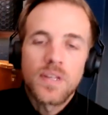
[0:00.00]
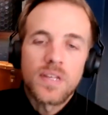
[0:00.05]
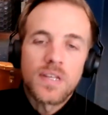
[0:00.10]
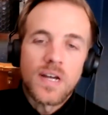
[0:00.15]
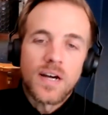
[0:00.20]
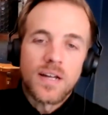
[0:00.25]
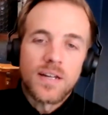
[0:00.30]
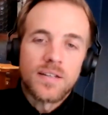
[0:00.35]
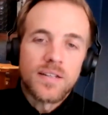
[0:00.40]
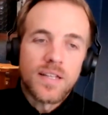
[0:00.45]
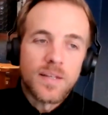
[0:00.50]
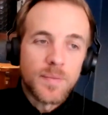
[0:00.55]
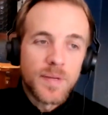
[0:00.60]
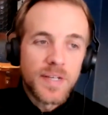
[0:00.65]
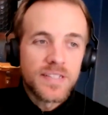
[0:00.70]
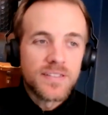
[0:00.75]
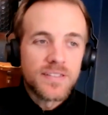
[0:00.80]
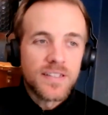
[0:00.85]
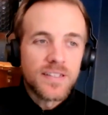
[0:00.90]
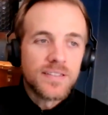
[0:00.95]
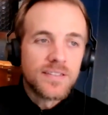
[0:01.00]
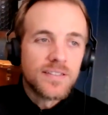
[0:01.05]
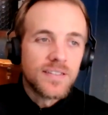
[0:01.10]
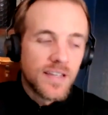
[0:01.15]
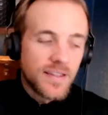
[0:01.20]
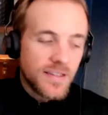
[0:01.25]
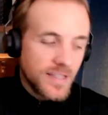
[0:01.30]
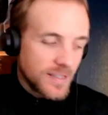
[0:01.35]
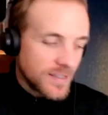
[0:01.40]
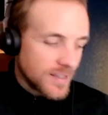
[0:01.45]
Got it. That makes sense.
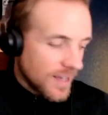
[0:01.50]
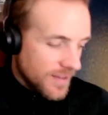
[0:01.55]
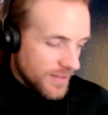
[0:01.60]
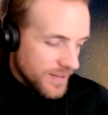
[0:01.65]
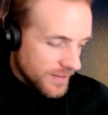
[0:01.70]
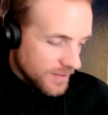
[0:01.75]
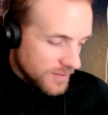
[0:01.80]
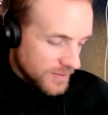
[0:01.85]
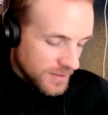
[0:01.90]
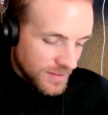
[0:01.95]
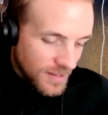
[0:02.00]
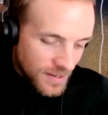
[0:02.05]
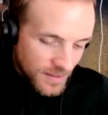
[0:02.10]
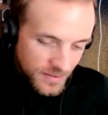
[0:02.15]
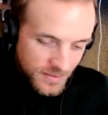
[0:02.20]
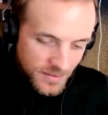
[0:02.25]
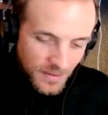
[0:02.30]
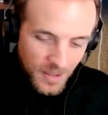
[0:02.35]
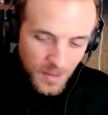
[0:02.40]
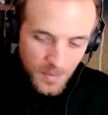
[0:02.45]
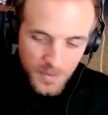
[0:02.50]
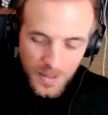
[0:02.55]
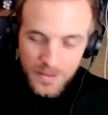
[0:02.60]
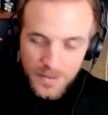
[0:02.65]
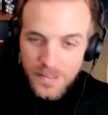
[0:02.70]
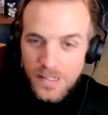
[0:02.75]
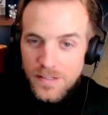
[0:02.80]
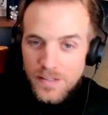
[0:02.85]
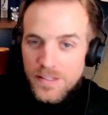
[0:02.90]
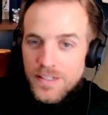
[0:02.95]
I think there's a lot of startups
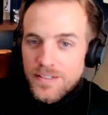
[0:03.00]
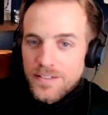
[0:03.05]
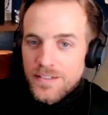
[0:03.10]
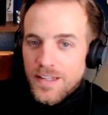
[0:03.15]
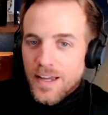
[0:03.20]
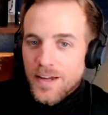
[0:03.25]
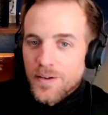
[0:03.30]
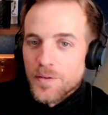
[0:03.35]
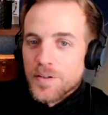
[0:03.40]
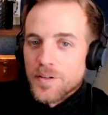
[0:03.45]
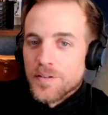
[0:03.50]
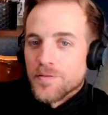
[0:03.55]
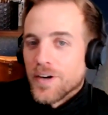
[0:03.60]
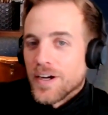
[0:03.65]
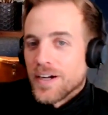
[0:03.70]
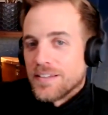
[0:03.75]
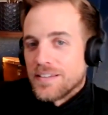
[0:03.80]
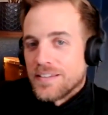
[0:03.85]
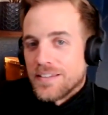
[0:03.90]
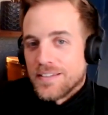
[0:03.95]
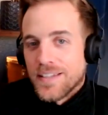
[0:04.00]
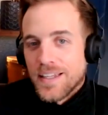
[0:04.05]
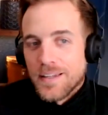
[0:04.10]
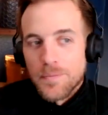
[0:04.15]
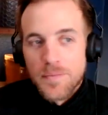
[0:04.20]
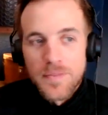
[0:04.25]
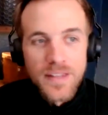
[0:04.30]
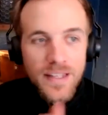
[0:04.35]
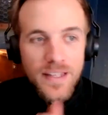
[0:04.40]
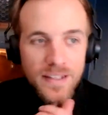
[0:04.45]
out there that I would advise the
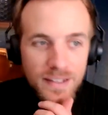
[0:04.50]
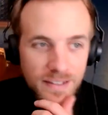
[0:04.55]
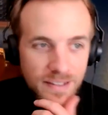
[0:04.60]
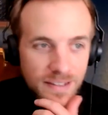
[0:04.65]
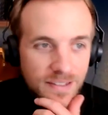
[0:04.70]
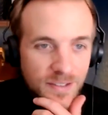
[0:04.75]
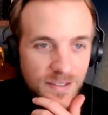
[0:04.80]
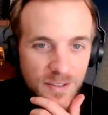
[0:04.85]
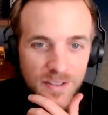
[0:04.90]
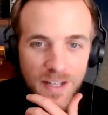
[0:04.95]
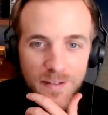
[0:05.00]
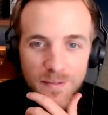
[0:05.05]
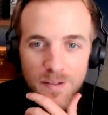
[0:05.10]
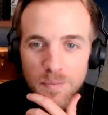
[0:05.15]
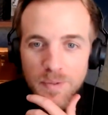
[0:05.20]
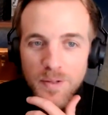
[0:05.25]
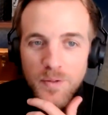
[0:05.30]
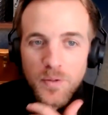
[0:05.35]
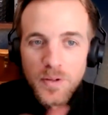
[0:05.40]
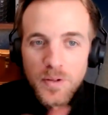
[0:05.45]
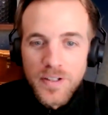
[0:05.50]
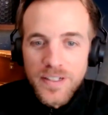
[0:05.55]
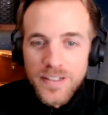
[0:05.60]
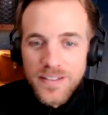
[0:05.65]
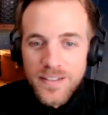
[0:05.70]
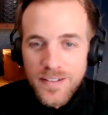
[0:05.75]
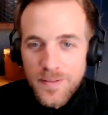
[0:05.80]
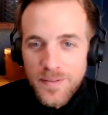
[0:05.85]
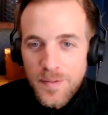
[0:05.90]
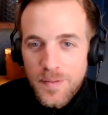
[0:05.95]
same thing. Just have to be willing
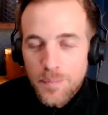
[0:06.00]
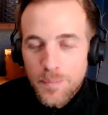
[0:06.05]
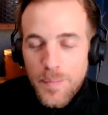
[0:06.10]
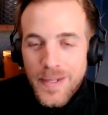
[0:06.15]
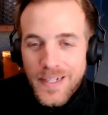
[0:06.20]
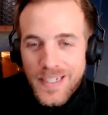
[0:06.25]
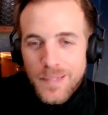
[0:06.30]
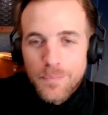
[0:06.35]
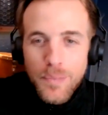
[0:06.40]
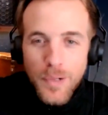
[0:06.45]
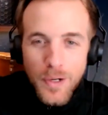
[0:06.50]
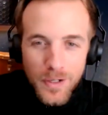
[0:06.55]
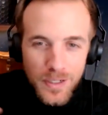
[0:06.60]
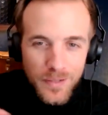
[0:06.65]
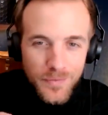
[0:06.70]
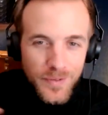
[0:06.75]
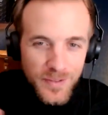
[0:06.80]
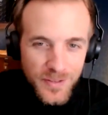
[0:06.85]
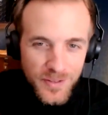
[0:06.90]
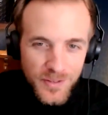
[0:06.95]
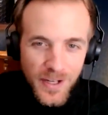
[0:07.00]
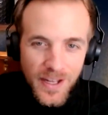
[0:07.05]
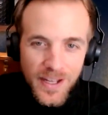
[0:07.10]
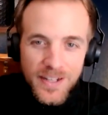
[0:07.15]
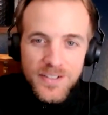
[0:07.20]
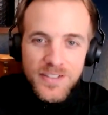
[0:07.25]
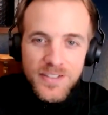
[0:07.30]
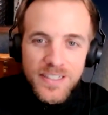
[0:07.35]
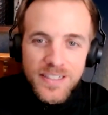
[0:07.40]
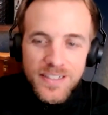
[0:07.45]
to make it part of your
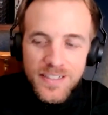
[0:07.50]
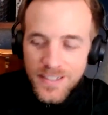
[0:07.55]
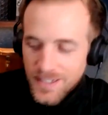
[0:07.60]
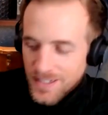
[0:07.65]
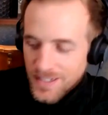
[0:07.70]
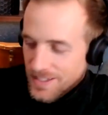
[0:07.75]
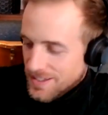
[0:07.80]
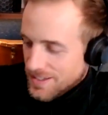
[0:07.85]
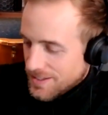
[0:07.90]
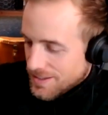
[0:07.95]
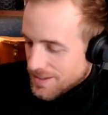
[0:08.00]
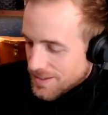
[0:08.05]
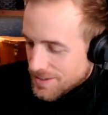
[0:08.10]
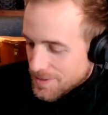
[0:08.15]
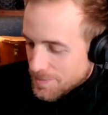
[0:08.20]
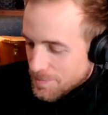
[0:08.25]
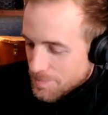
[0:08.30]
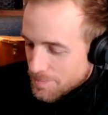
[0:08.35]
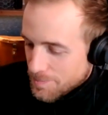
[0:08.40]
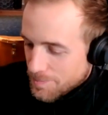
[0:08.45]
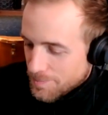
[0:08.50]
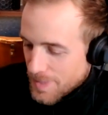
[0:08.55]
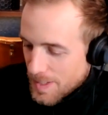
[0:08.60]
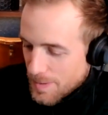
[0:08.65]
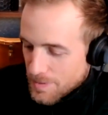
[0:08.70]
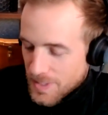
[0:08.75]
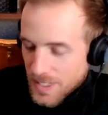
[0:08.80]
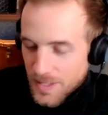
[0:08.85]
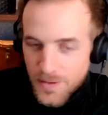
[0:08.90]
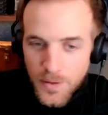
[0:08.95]
strategy.
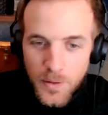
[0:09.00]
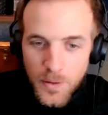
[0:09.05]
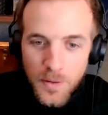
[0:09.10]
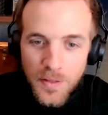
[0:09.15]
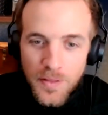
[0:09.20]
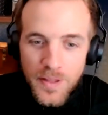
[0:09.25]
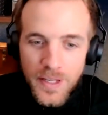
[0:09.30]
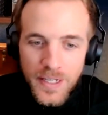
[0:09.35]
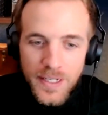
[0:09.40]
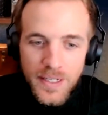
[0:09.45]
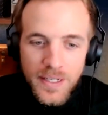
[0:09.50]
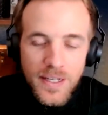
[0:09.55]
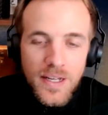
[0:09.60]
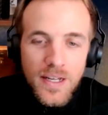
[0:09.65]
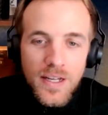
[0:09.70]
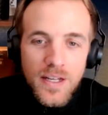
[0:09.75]
Maybe not the whole thing.